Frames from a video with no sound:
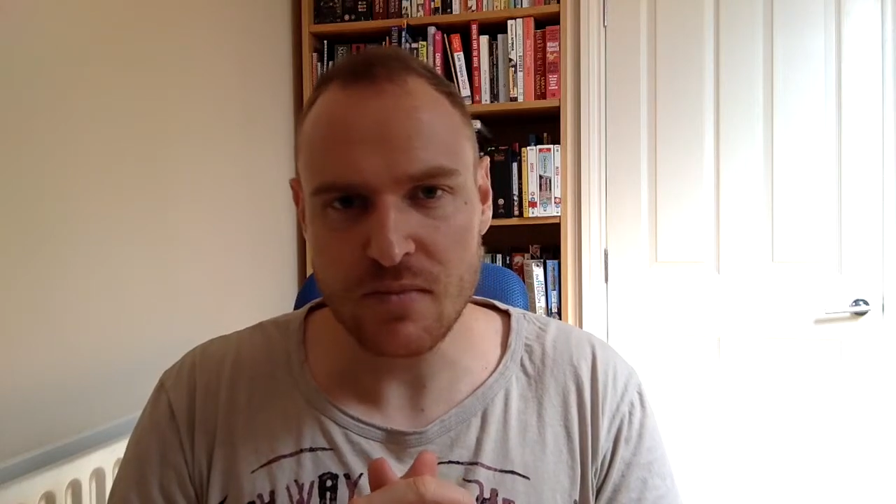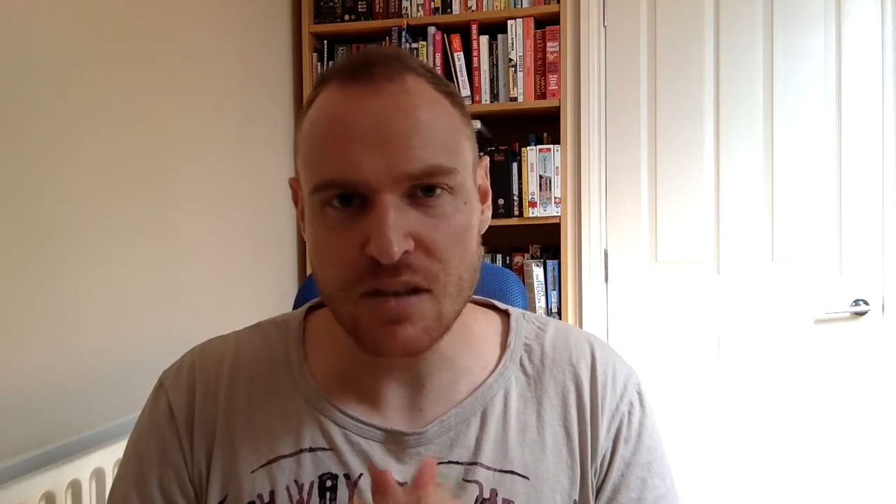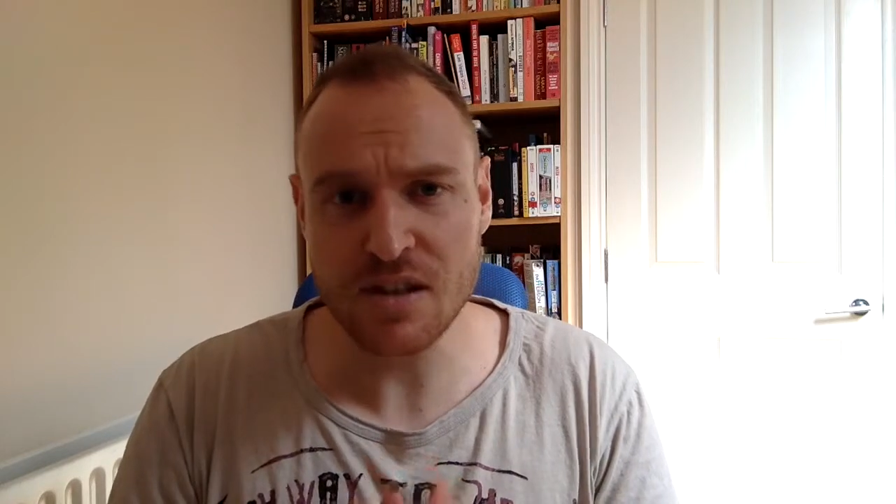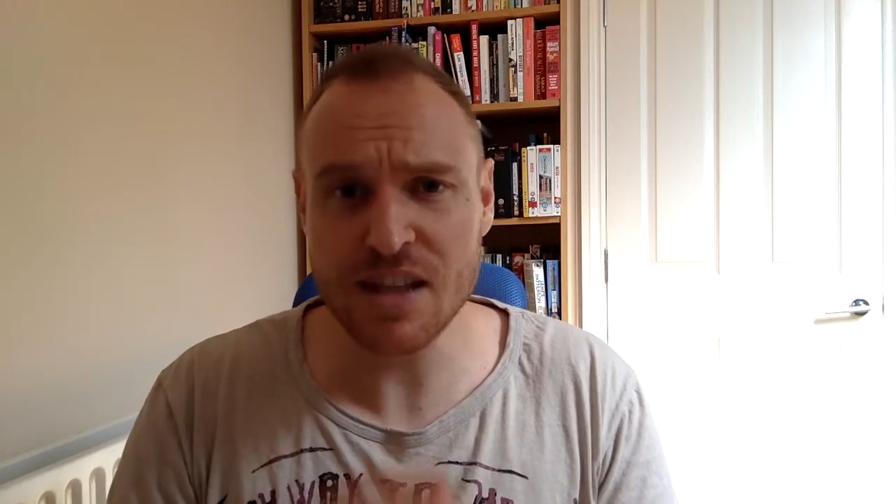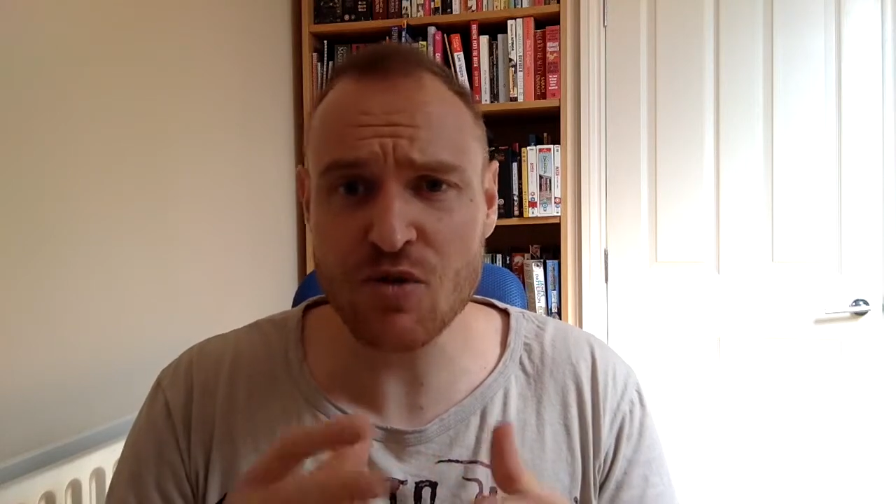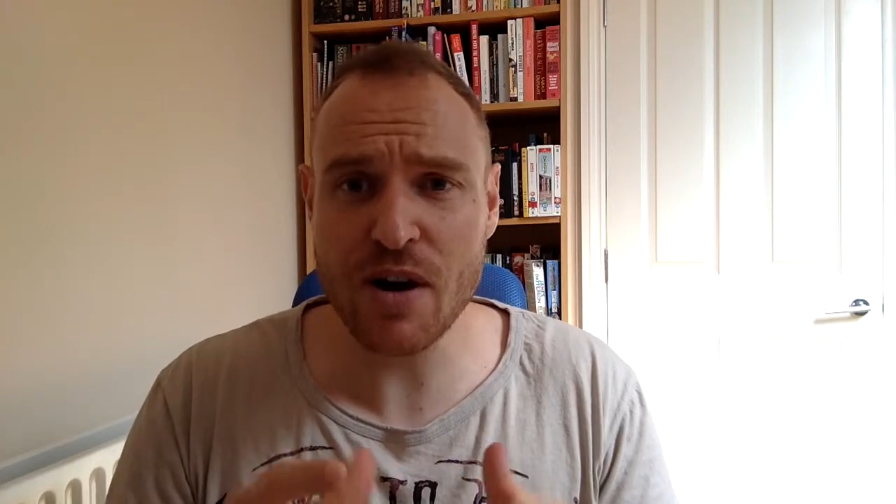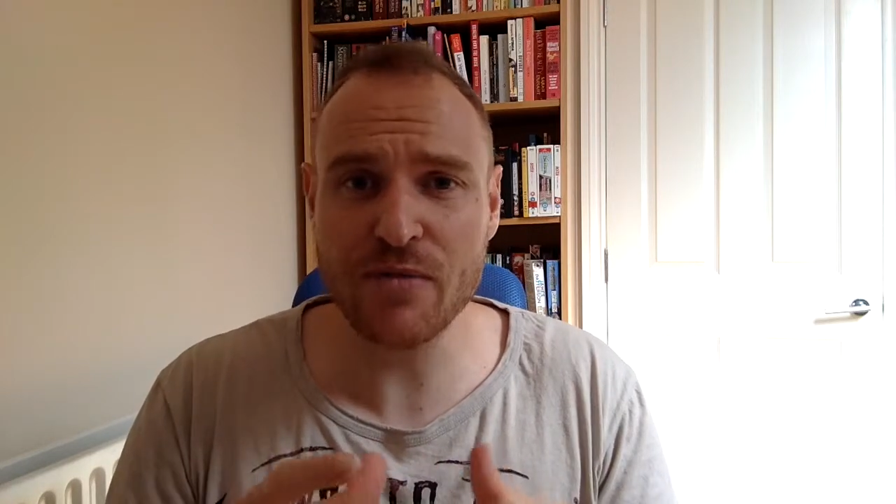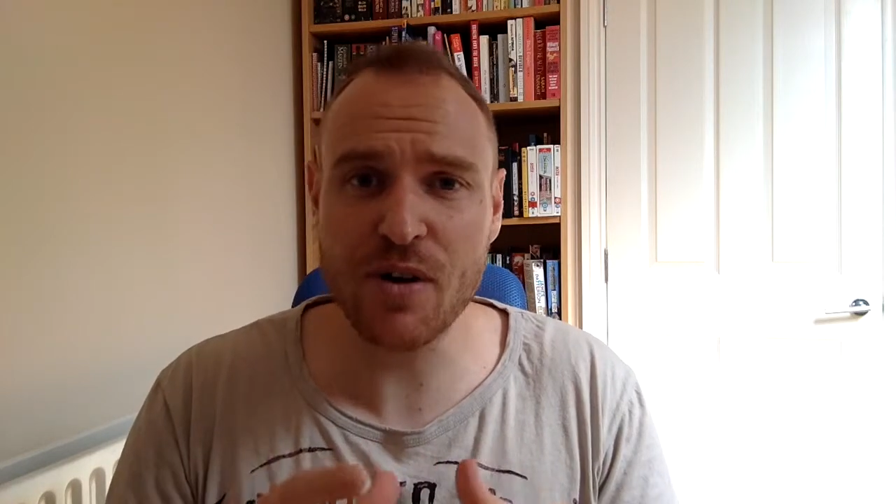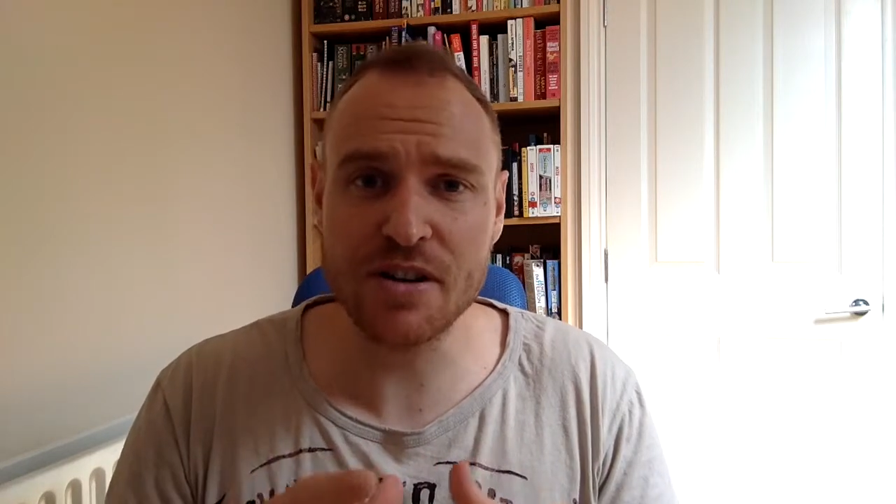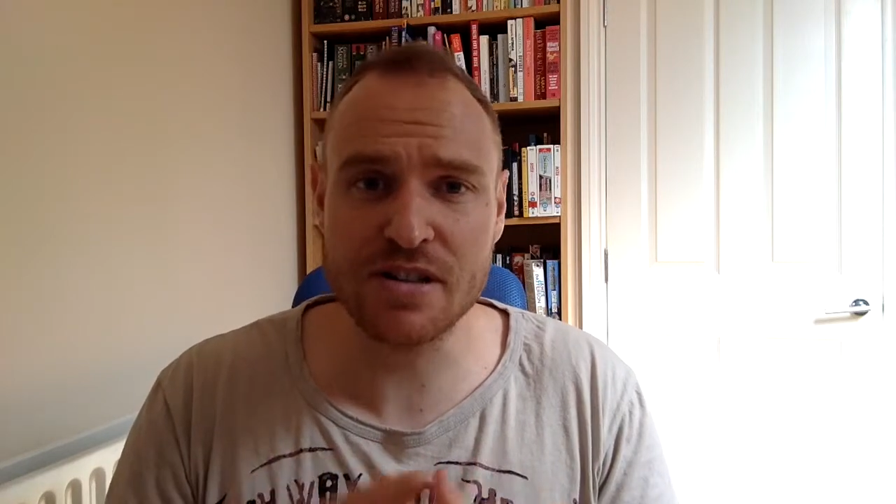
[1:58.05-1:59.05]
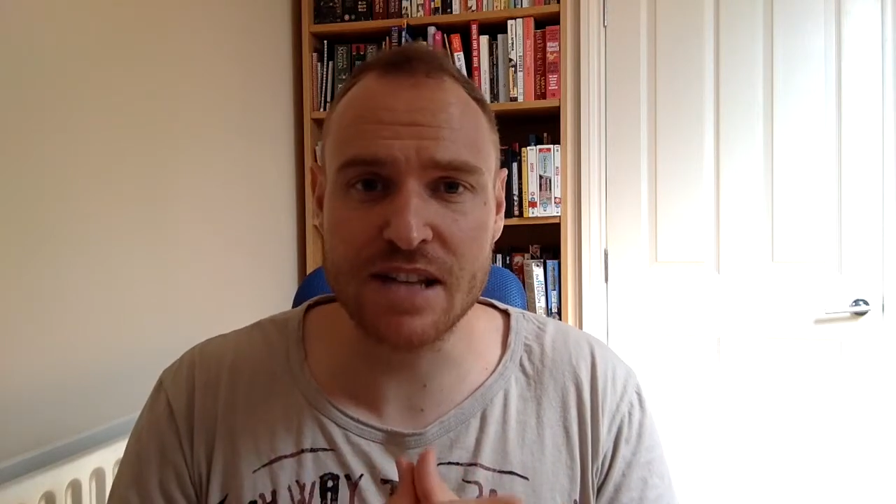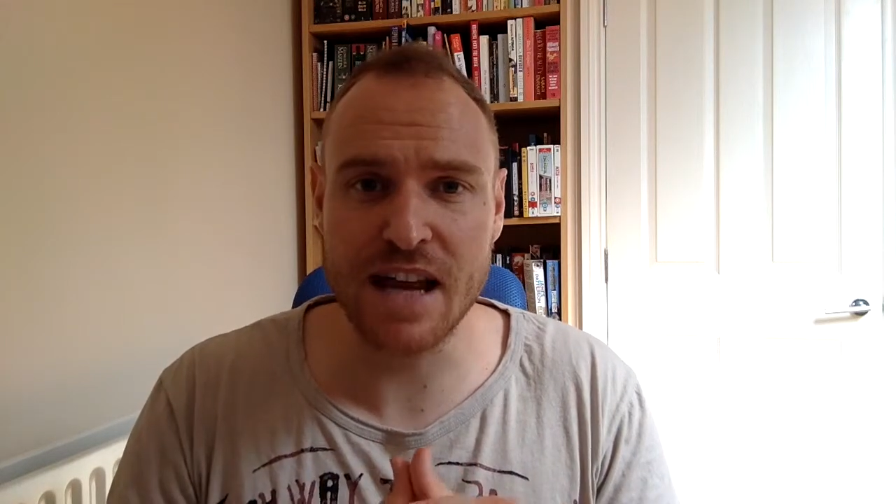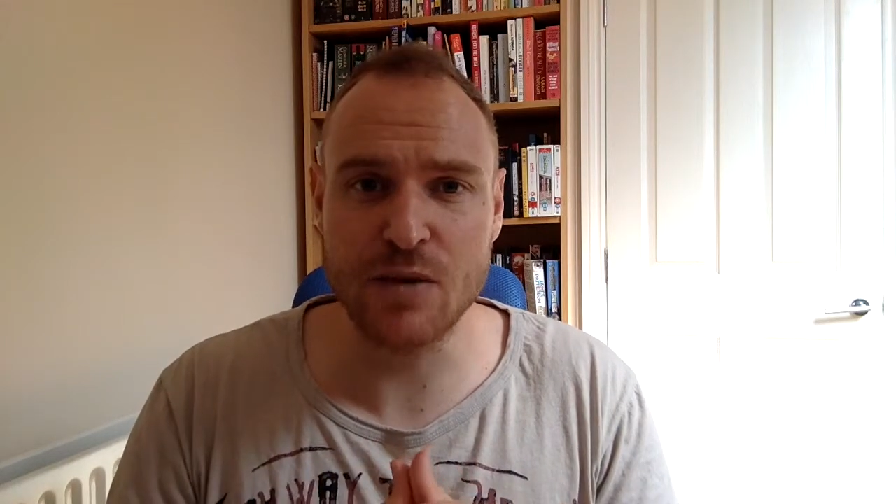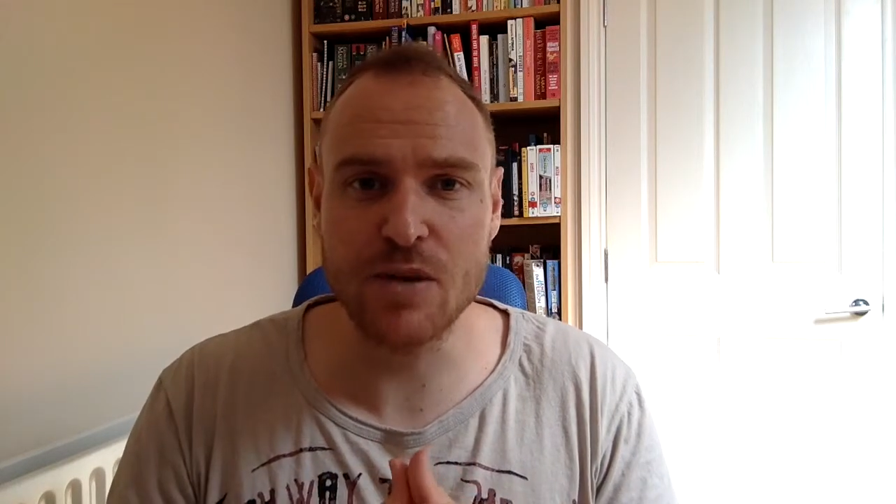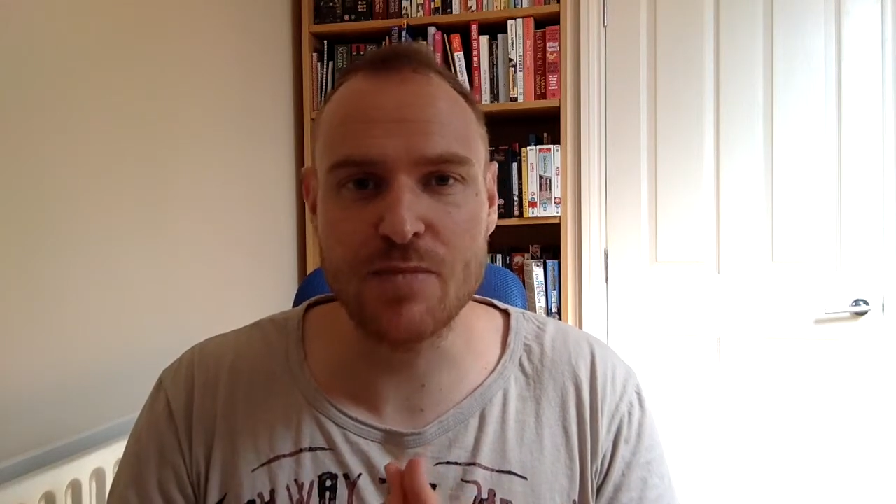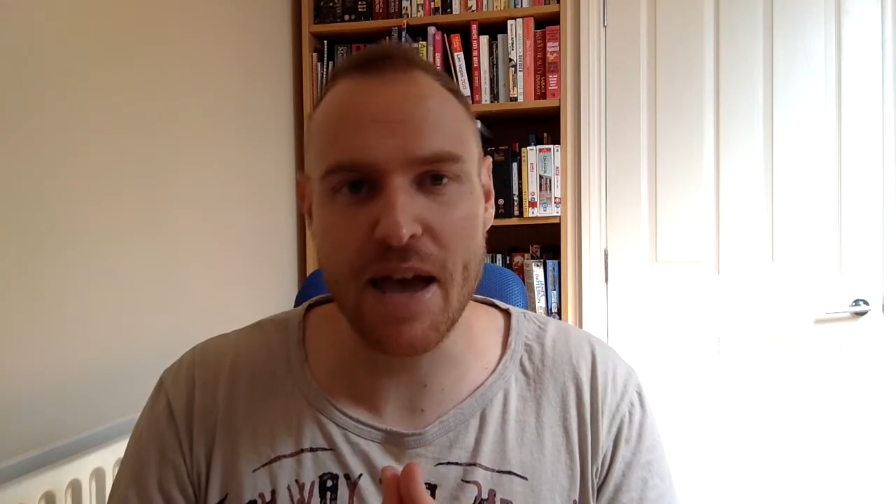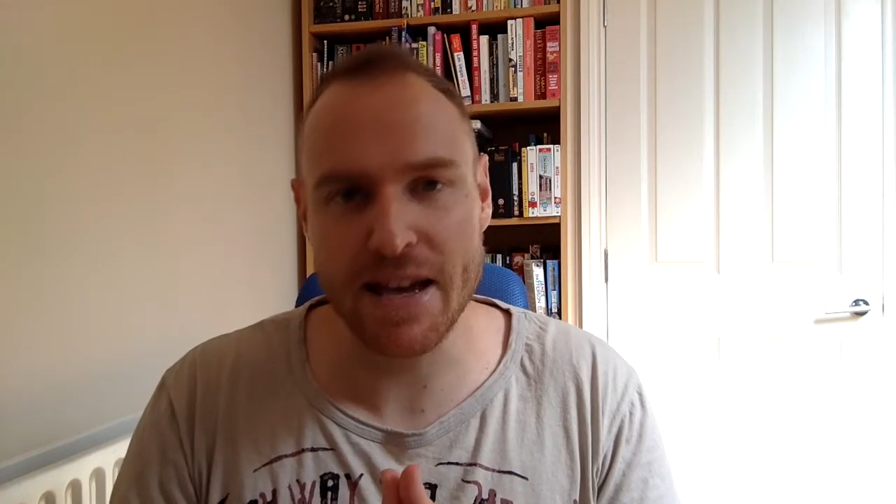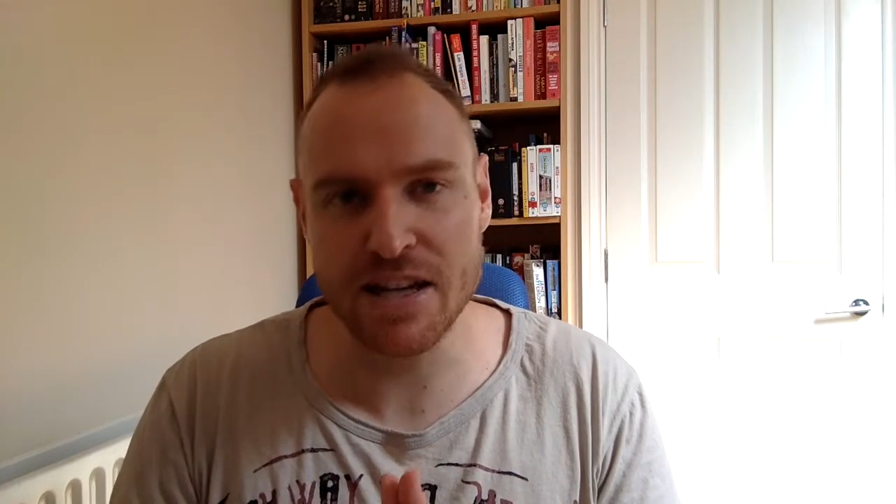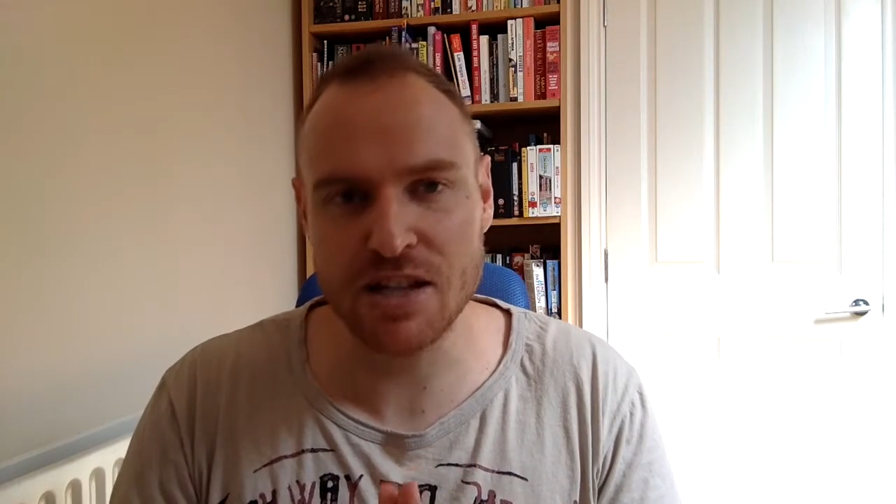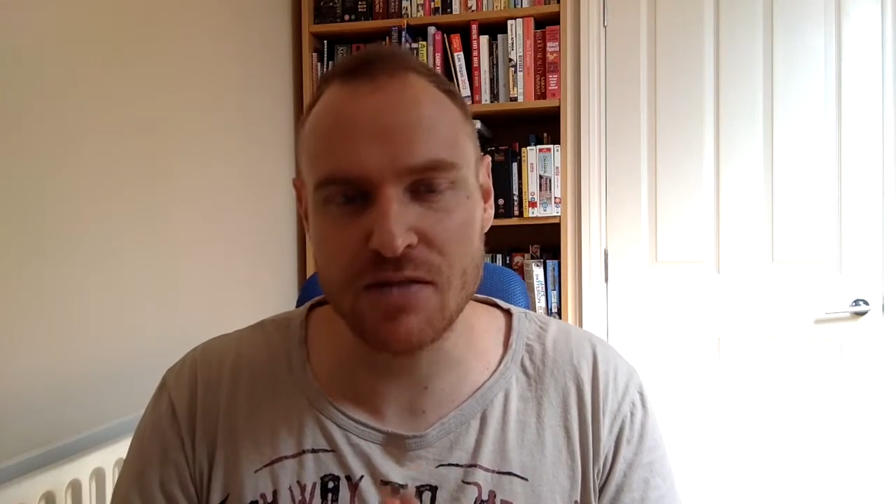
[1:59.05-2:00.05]
So that's great for understanding which
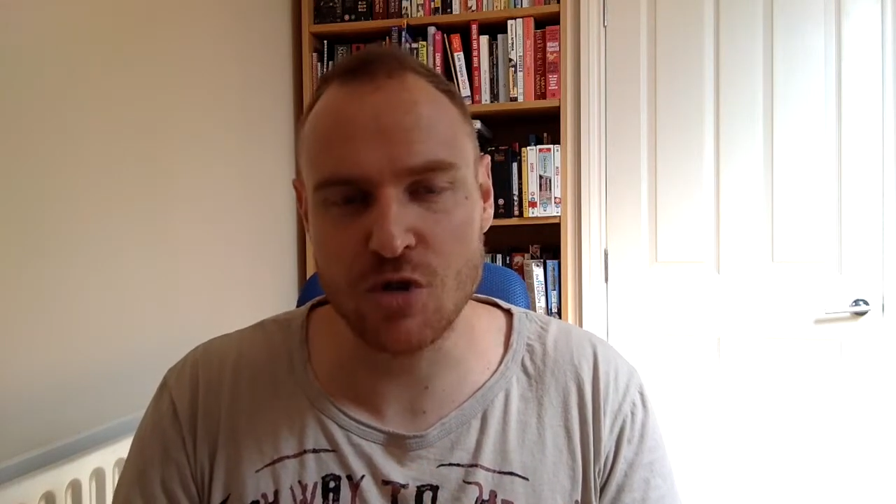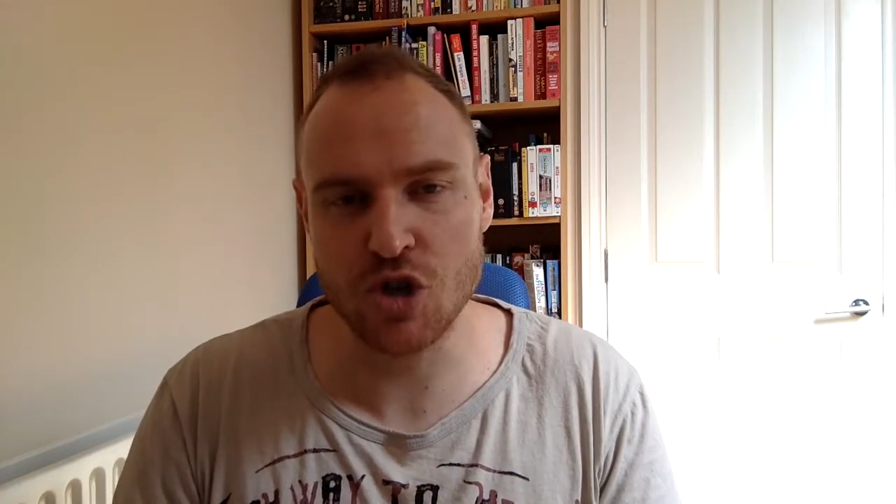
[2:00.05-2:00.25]
pages of your